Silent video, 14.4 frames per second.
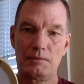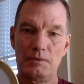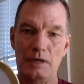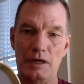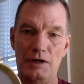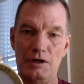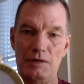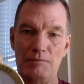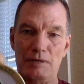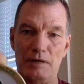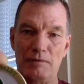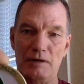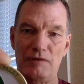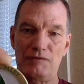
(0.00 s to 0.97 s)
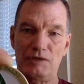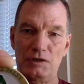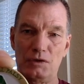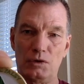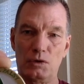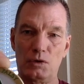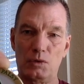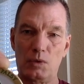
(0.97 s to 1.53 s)
headed up by my friend
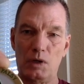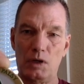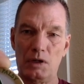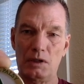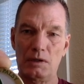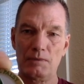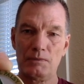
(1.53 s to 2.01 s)
Lauren Waller.